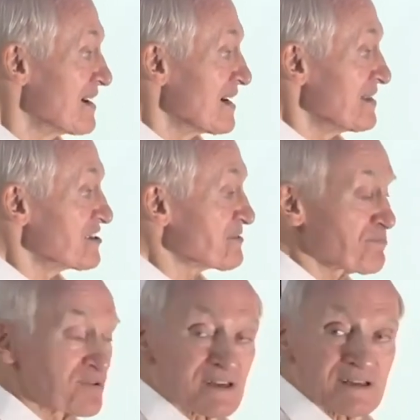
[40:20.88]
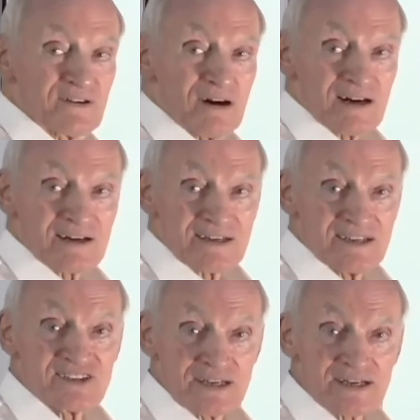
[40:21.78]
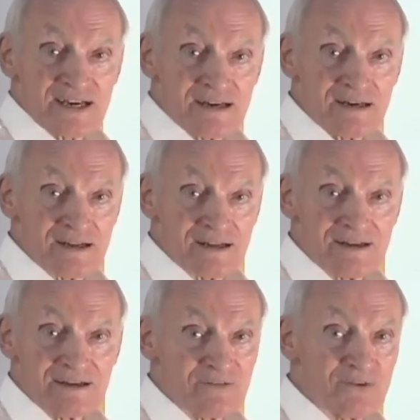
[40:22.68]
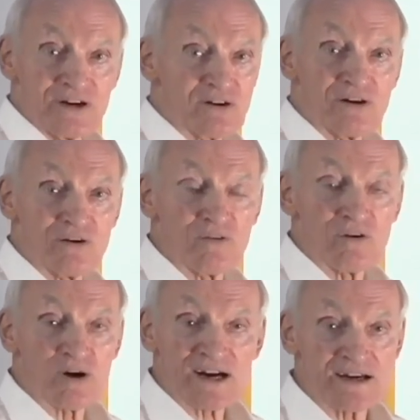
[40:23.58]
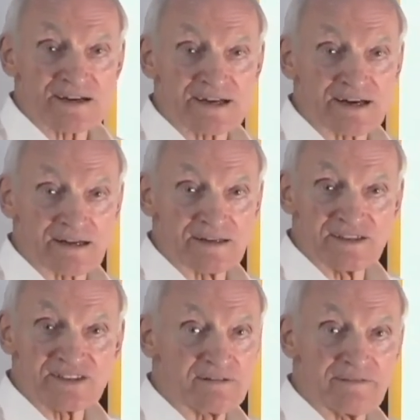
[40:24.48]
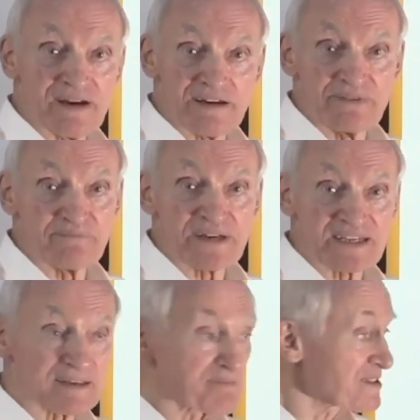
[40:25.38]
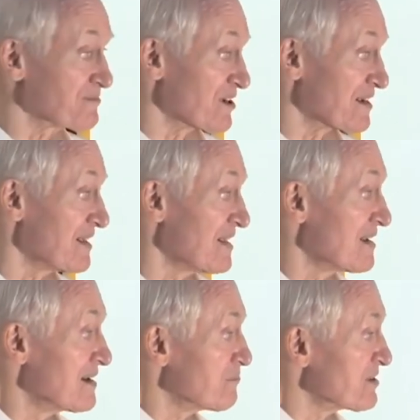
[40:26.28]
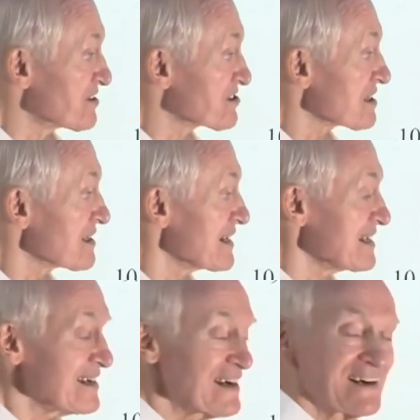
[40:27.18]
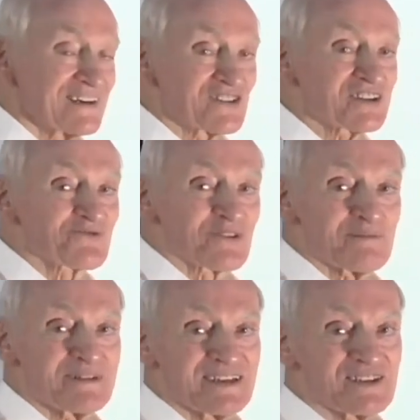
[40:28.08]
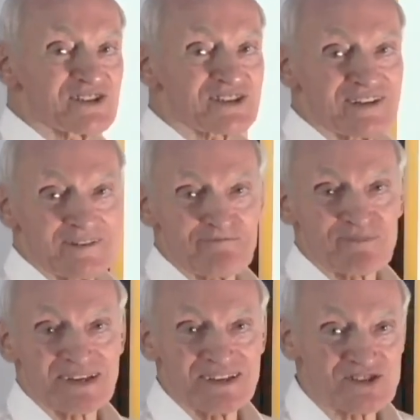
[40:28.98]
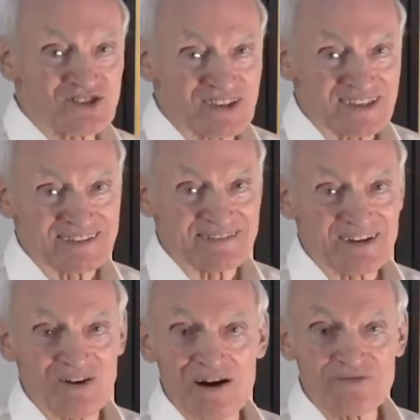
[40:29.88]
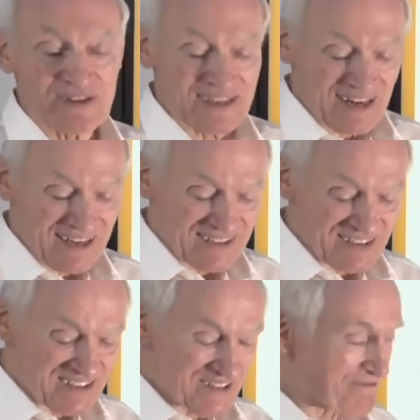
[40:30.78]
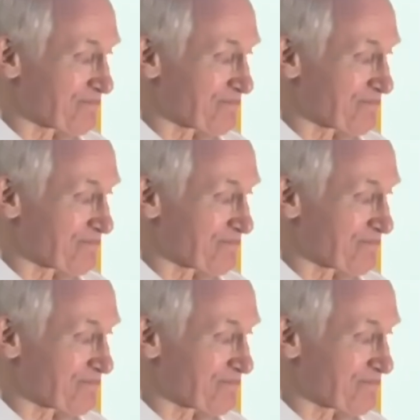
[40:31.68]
And this poor little dog is in a kennel. We don't know what kind of kennel is. He may have been picked up somewhere. But there's a lady just rubbing his, his chin, offering kindness.